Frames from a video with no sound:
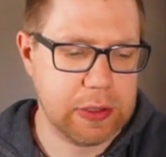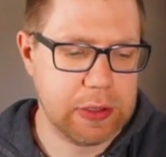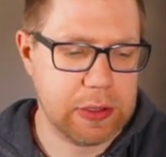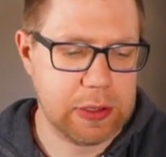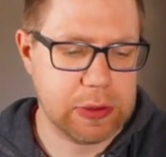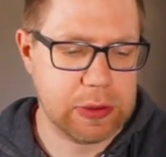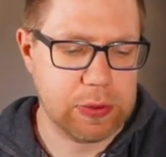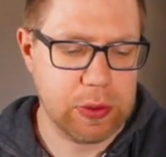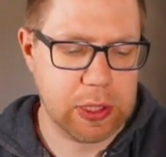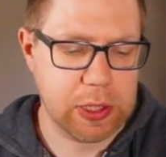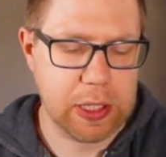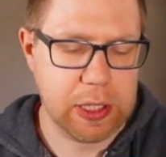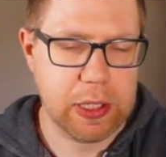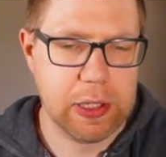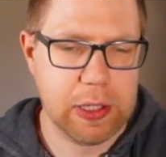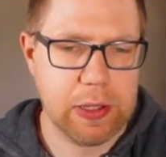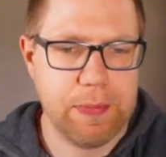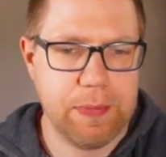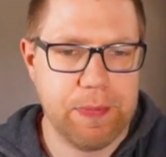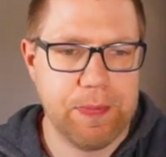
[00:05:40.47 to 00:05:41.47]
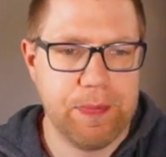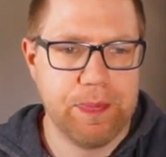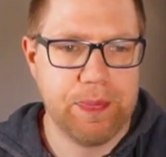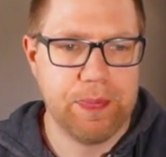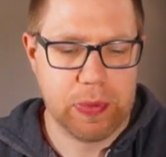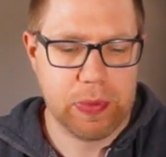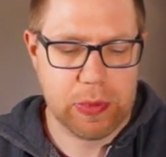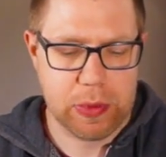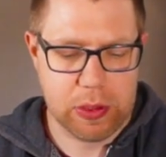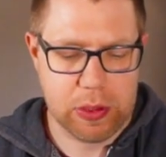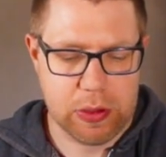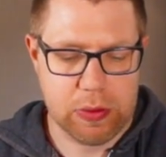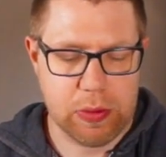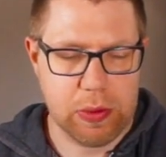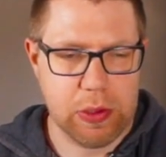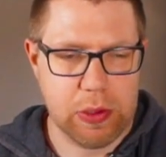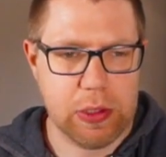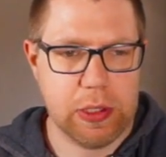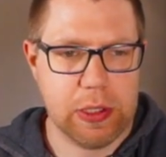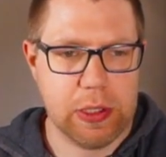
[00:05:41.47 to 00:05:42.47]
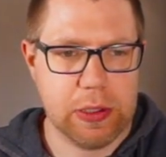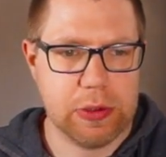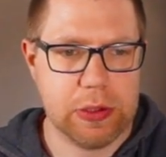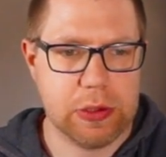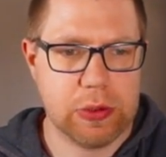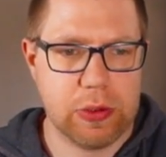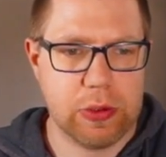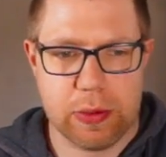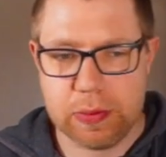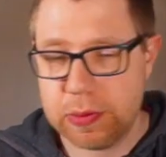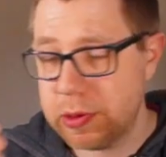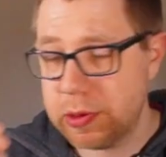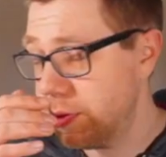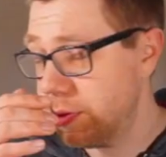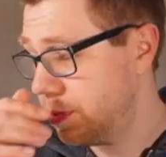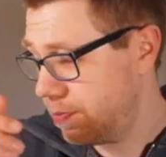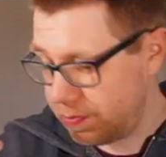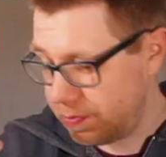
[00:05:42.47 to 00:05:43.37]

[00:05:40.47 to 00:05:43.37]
That's working. I'm going to cancel that script.